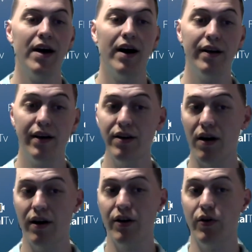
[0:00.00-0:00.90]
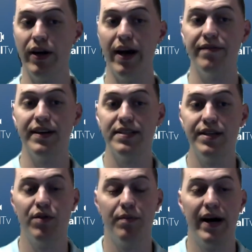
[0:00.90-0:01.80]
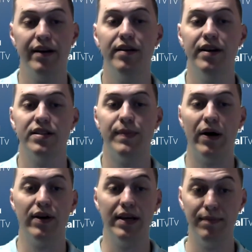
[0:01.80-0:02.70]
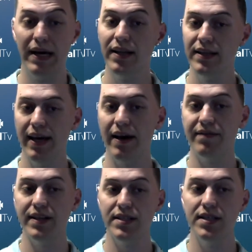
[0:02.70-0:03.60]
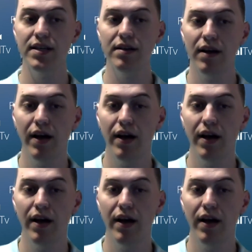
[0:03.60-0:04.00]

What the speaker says: Another ongoing FSC reminder is about emailing the FSC.